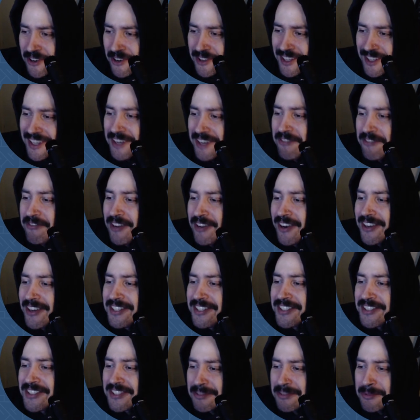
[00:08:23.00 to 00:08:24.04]
a very
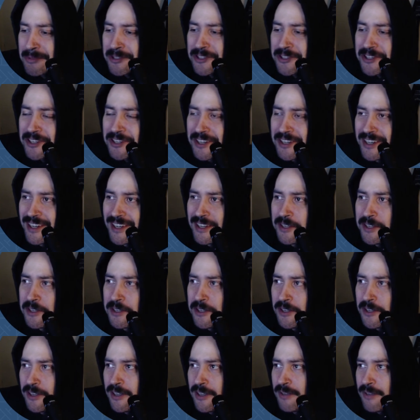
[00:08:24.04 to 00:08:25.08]
similar
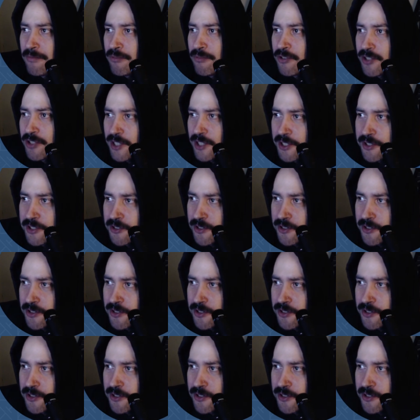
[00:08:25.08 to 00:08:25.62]
procedure